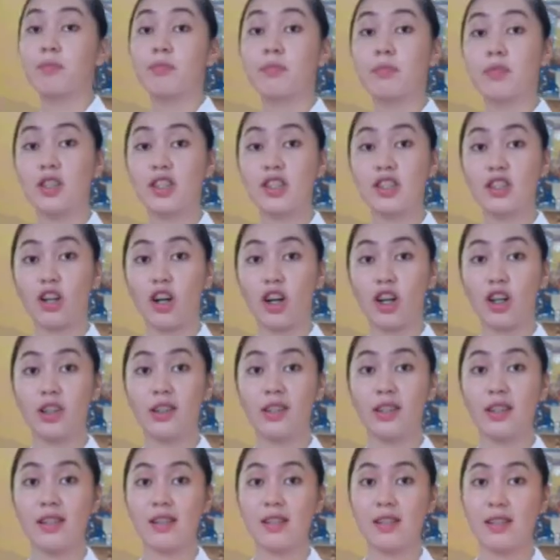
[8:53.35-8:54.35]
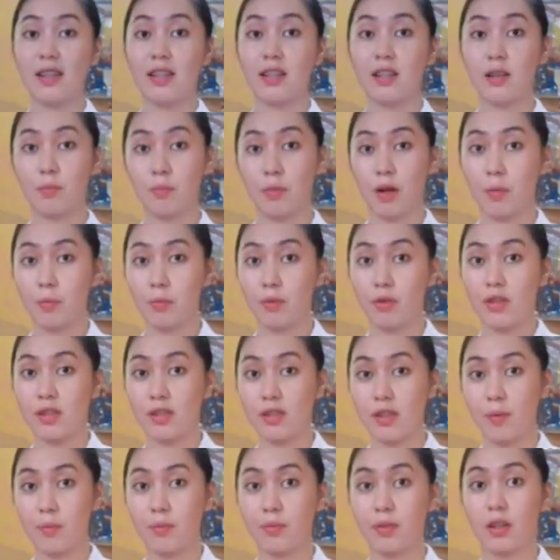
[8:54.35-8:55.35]
discard this in the proper
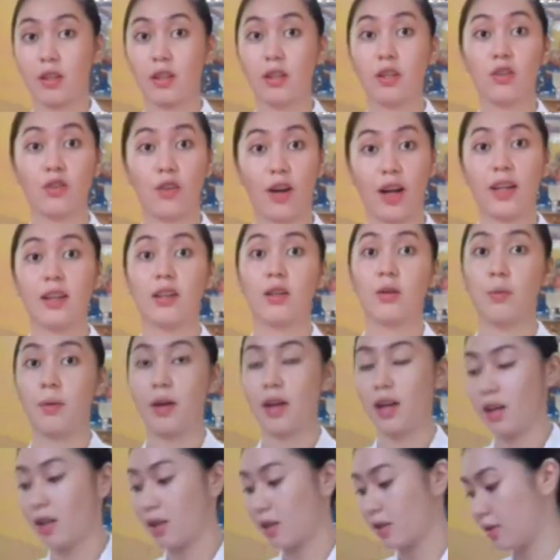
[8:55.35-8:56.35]
receptacle right away.